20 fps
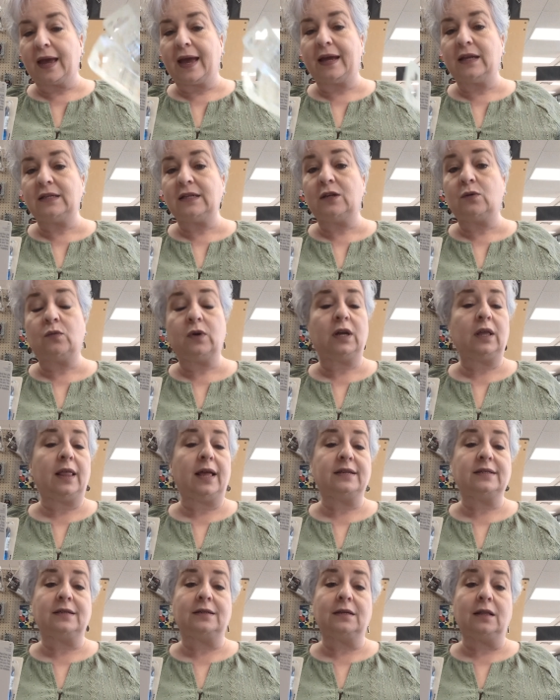and didn't
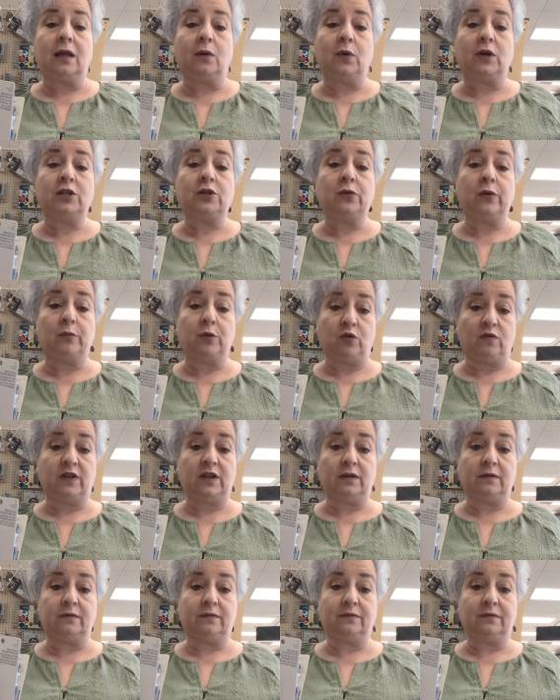realize it till I went to remove
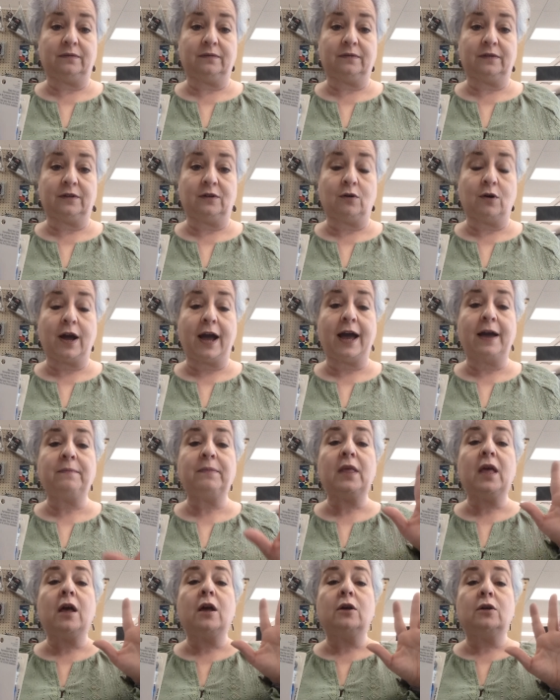it. Okay?
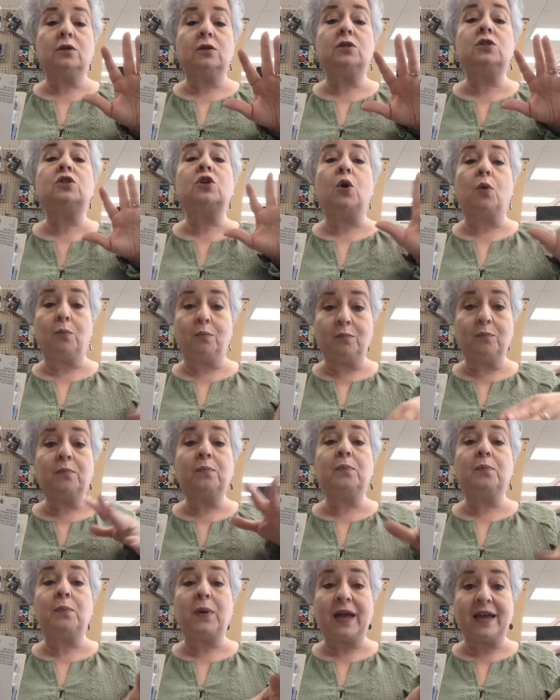So
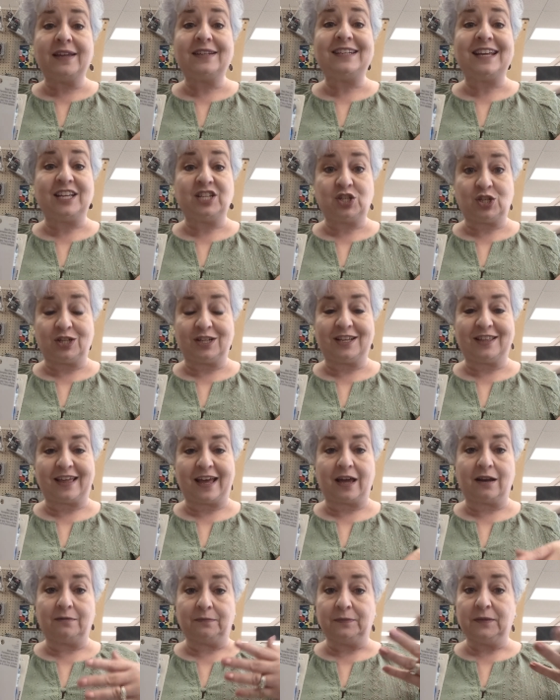pay attention to
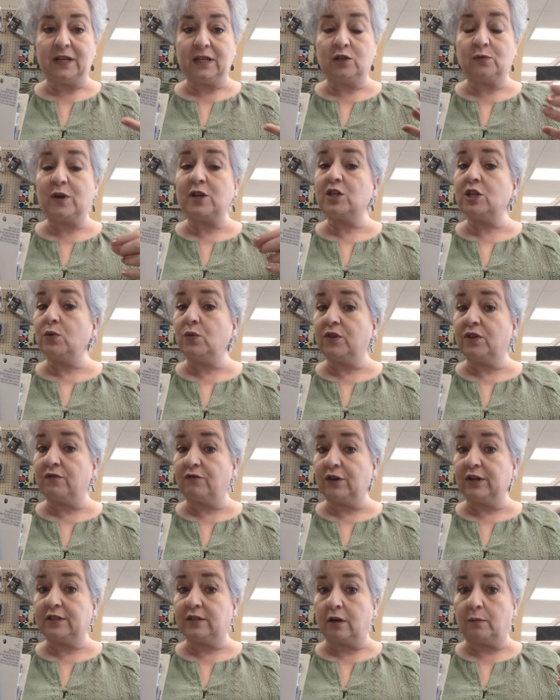that, especially with the
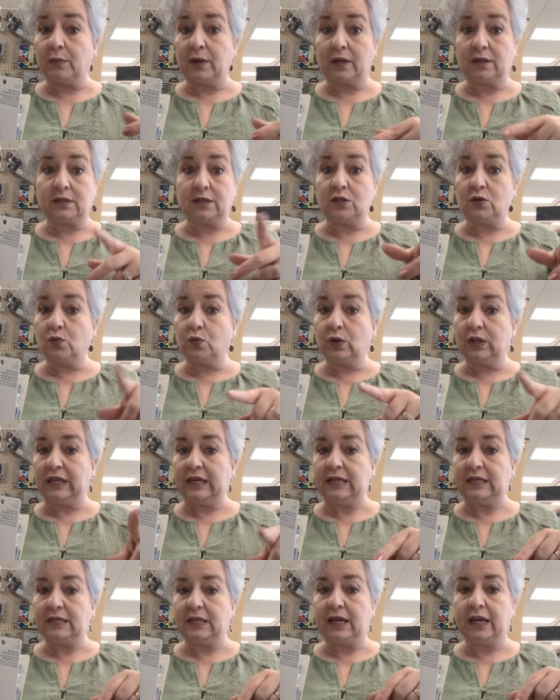Frixon pens. It's really
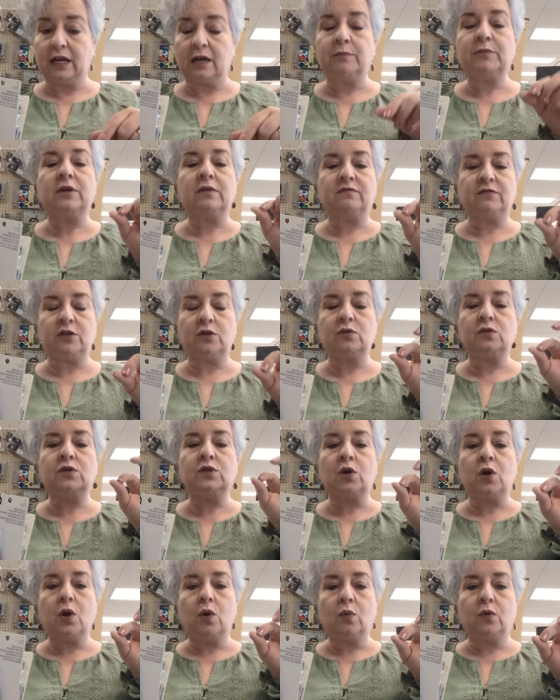easy to get them
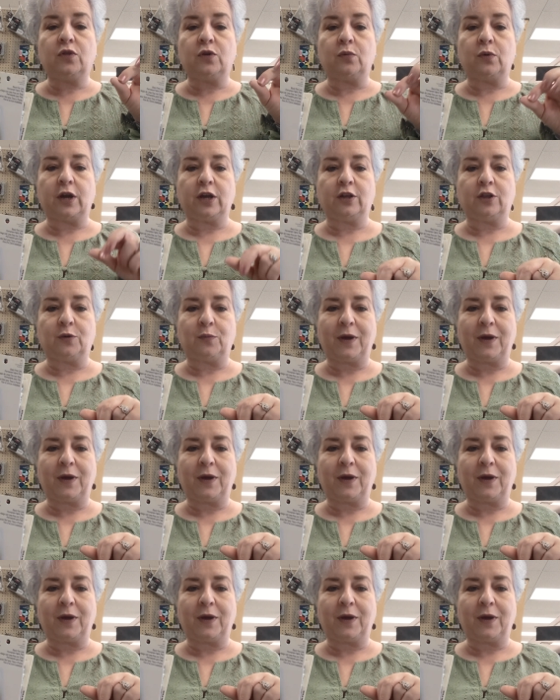confused with a regular